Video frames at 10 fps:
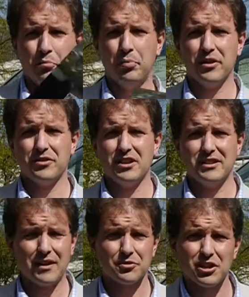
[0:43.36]
but the
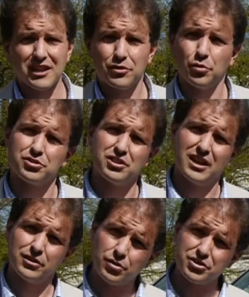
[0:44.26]
downside, of course, is
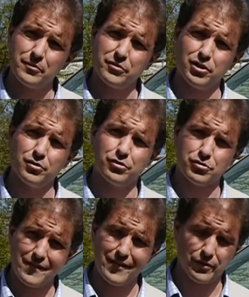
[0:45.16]
they're not something you can
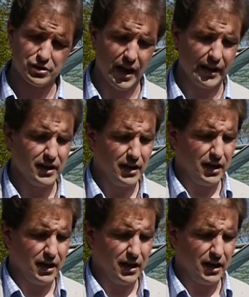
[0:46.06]
drive every day.